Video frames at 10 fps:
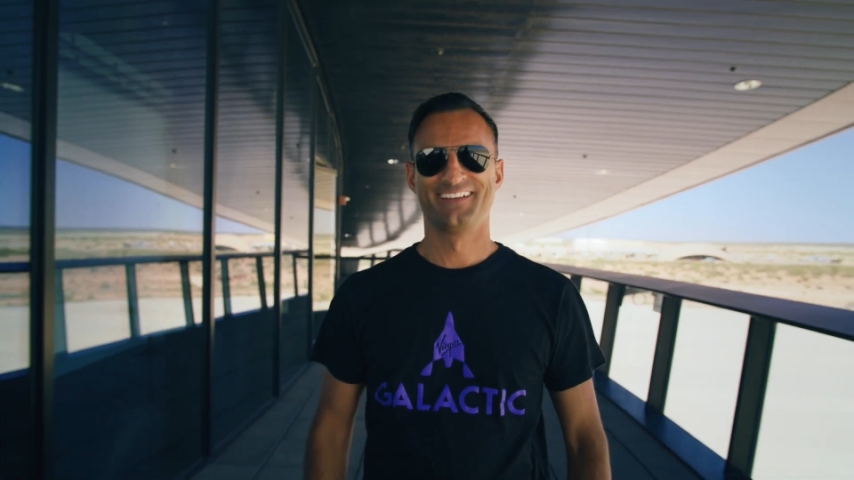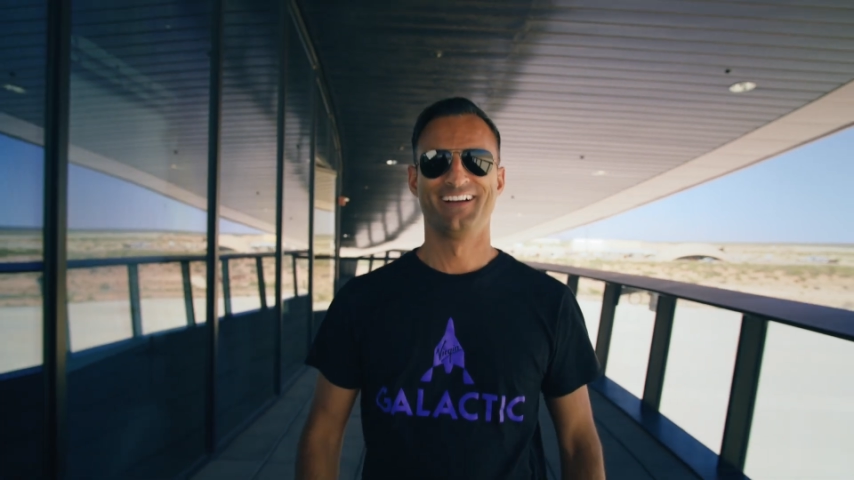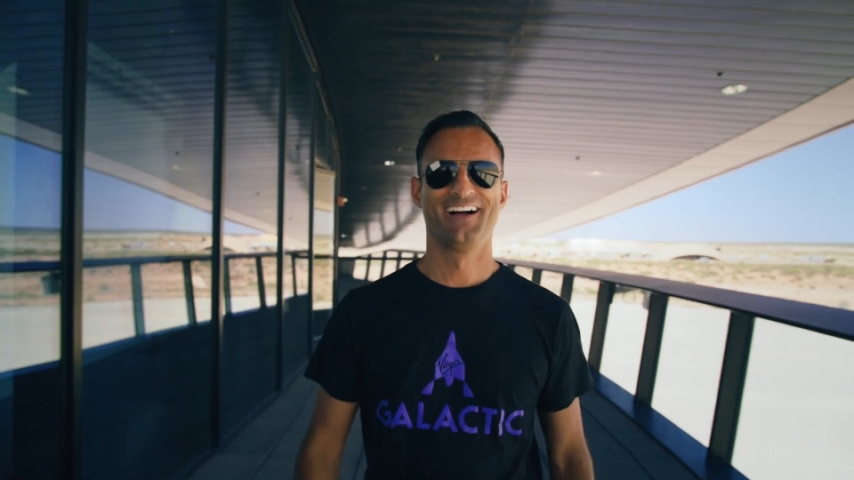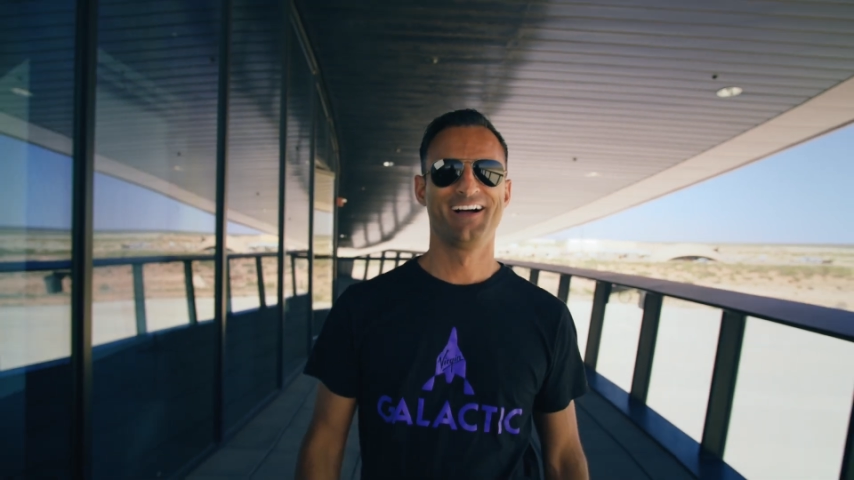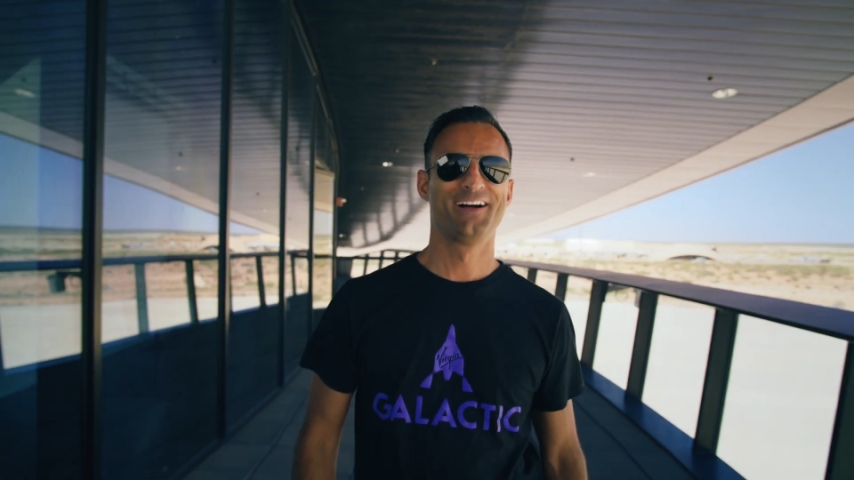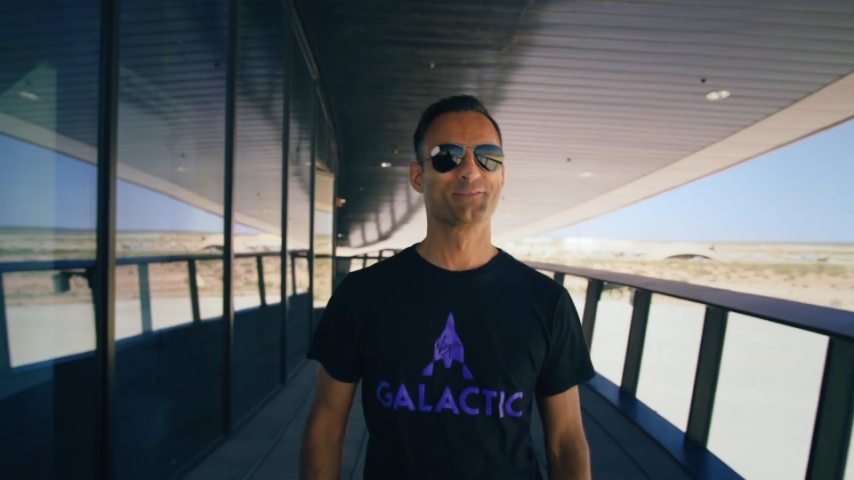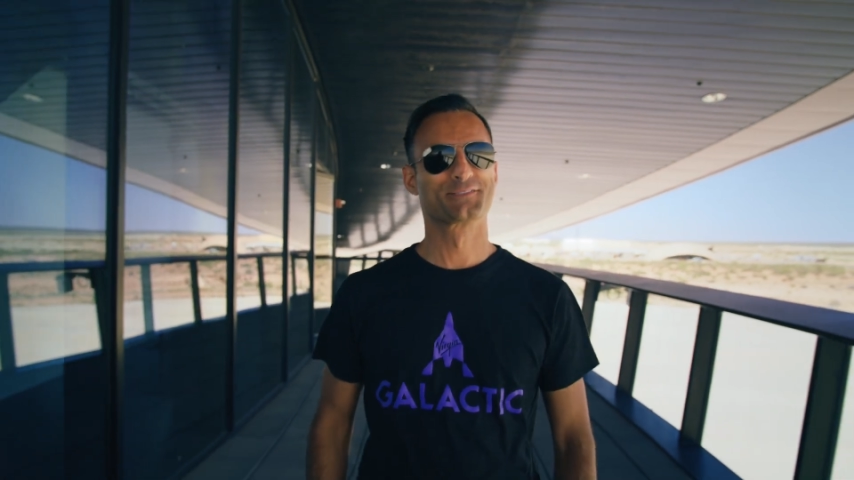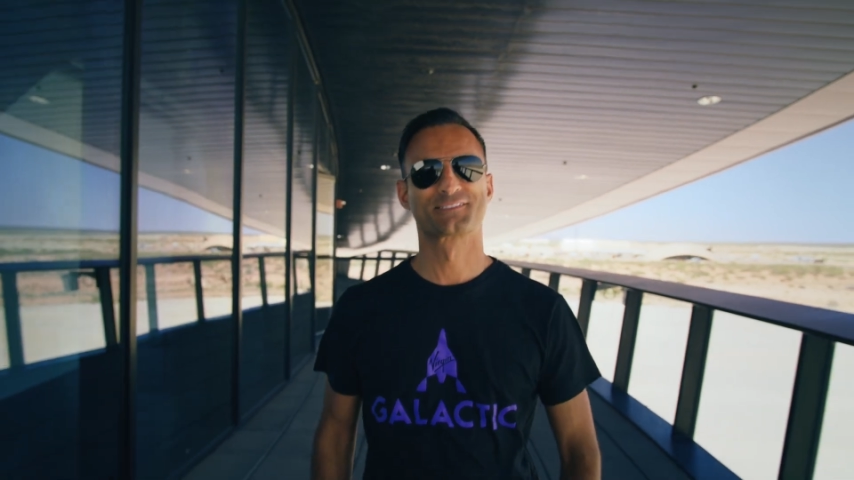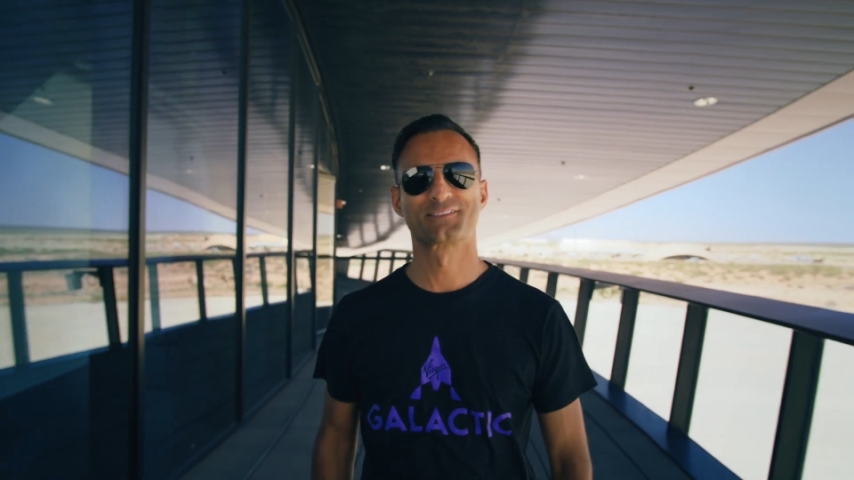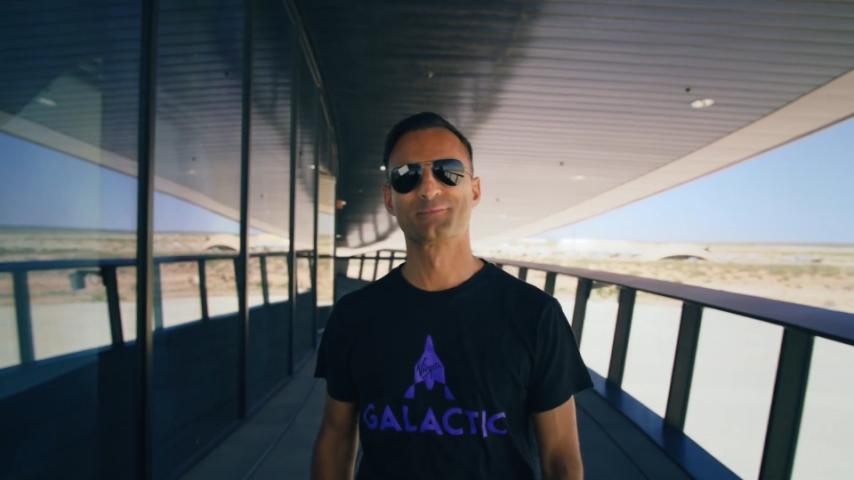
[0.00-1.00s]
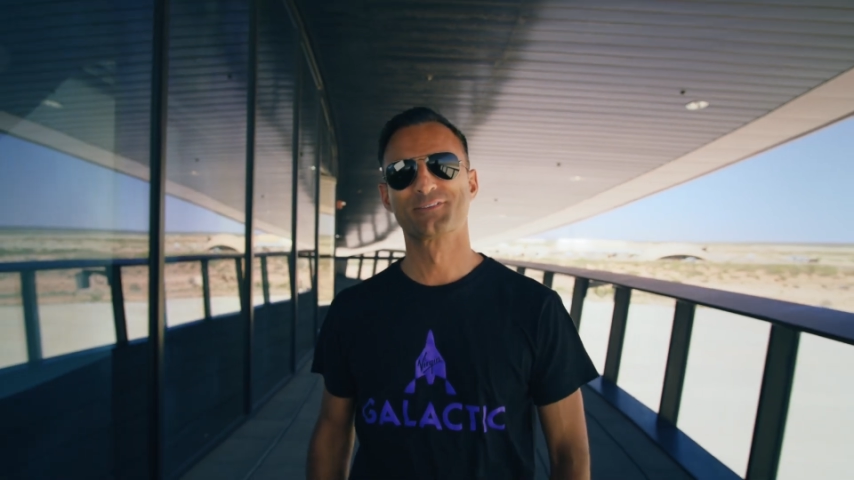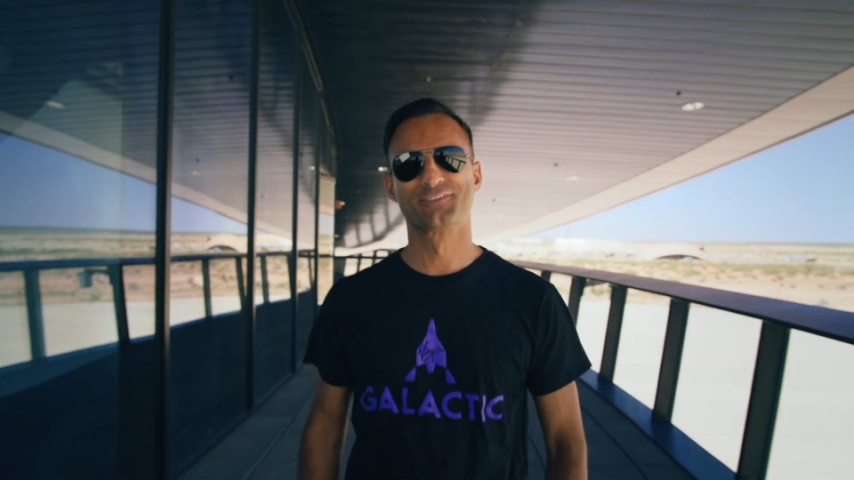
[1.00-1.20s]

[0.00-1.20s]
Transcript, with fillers: Uh, it was the summer of